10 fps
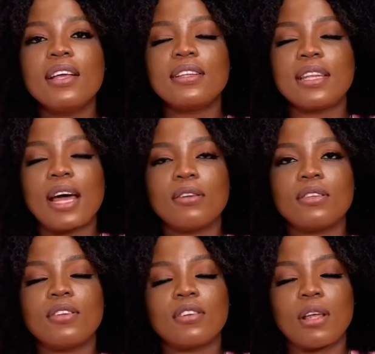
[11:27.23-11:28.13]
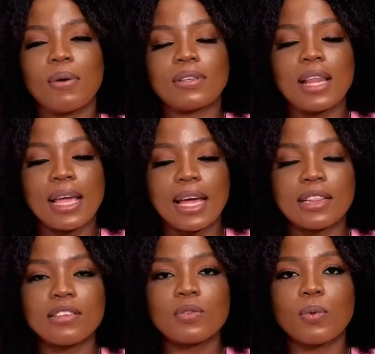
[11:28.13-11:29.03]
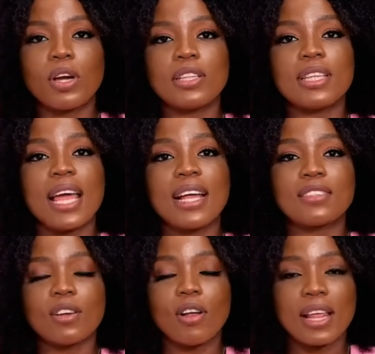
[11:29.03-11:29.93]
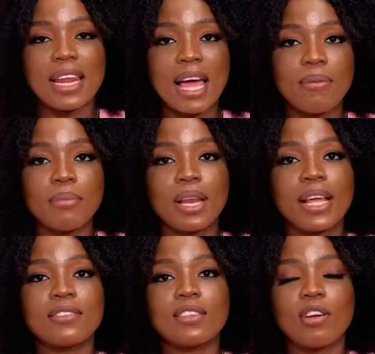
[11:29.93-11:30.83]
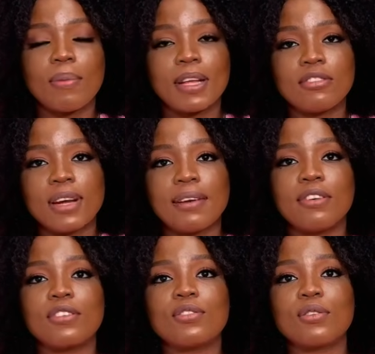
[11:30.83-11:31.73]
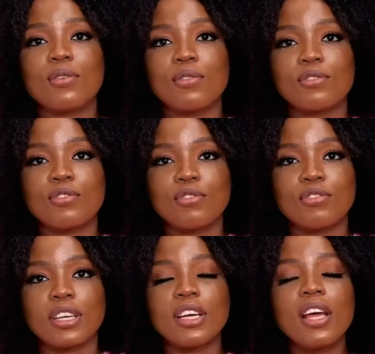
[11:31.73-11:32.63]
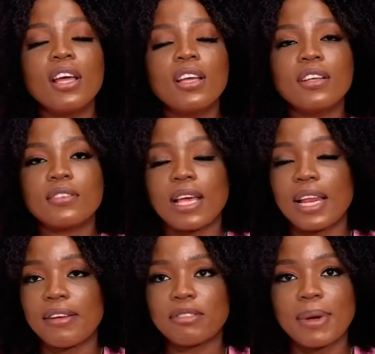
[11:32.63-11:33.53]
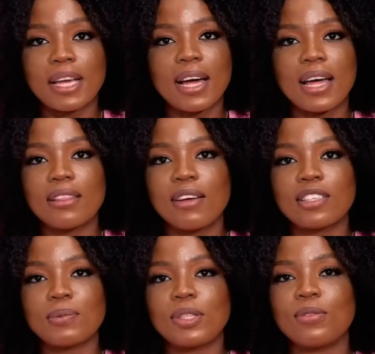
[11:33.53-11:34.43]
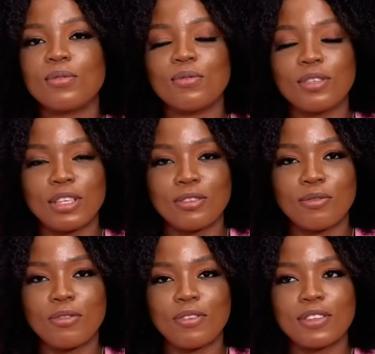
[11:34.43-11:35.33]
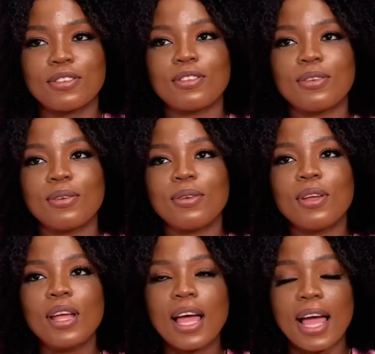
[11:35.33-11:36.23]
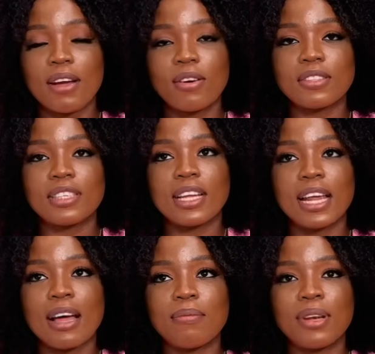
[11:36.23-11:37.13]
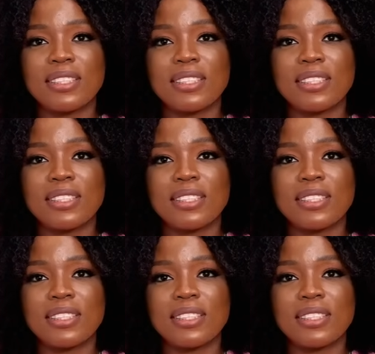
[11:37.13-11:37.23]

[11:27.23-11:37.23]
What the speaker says: Now the doctor was like, at this point, they had to call an ambulance to come and drive us to Cook's Children. So I left my car at the hospital. They drove us to, I got in an ambulance.